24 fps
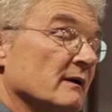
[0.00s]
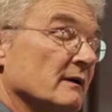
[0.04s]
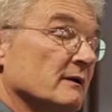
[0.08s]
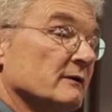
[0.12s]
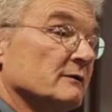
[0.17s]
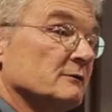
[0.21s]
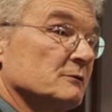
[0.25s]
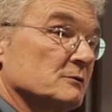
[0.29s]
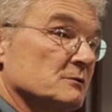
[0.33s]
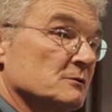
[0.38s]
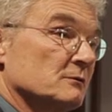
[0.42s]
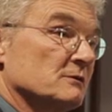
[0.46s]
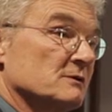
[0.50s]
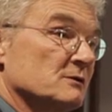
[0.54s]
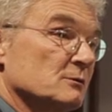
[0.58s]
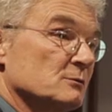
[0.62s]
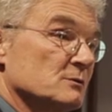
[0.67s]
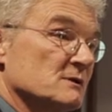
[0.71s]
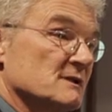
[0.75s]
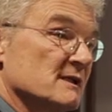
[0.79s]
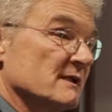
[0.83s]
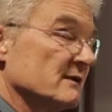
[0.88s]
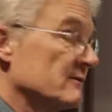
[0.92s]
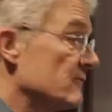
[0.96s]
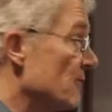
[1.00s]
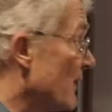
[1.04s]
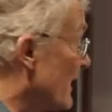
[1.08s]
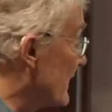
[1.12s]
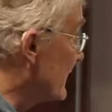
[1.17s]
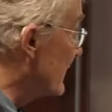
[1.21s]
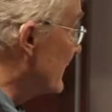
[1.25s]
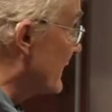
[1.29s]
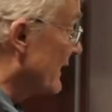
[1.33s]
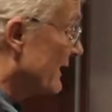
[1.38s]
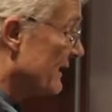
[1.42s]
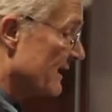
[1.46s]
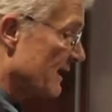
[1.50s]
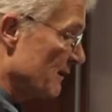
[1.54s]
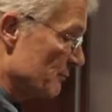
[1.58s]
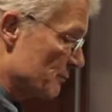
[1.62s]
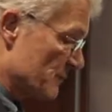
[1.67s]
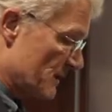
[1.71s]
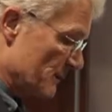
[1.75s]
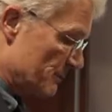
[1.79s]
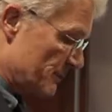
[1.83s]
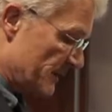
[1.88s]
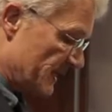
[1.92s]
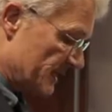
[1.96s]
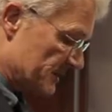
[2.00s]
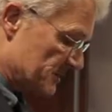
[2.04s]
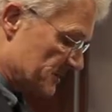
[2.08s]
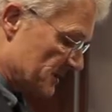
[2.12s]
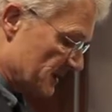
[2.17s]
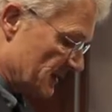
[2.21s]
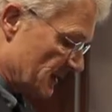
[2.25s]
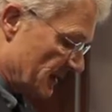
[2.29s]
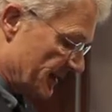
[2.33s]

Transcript: you should use it rather than keep the patient